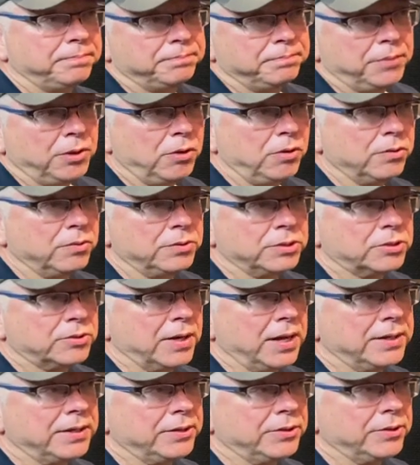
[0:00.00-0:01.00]
Polk was
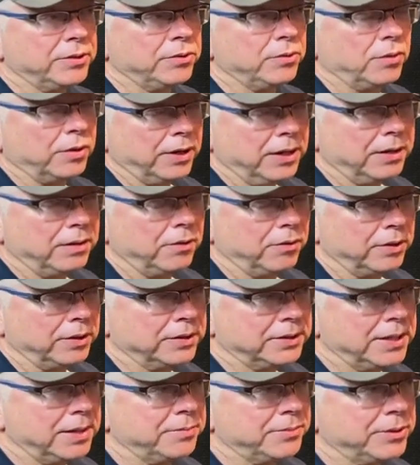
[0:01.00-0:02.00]
trying to do or, or
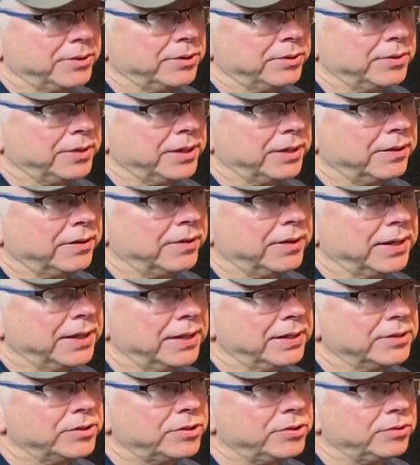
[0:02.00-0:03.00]
attempt to do here
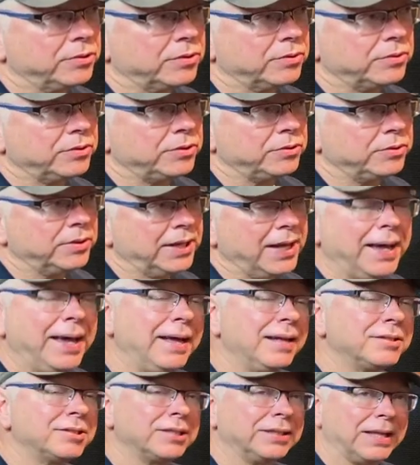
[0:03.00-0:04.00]
is to, to
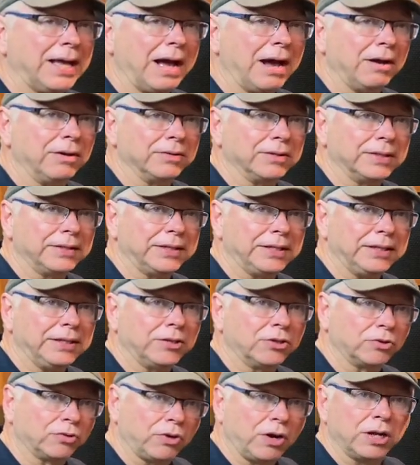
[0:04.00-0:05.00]
cancel out
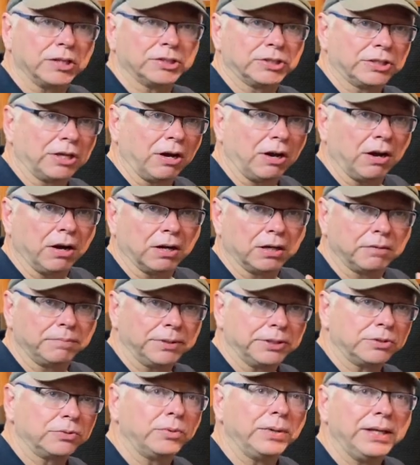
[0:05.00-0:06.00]
the crosstalk
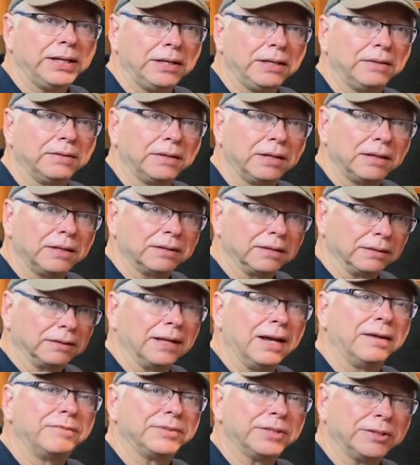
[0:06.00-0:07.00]
between the
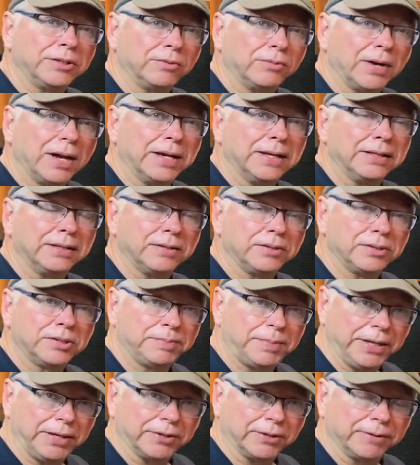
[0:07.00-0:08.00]
left and the right
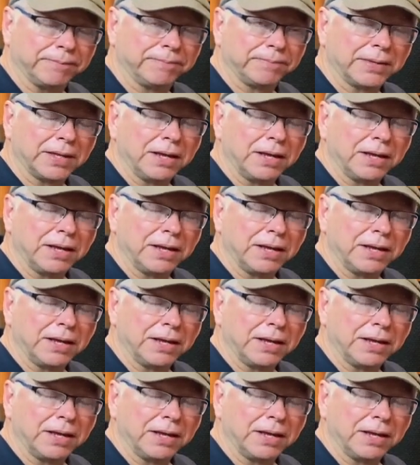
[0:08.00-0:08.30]
speaker.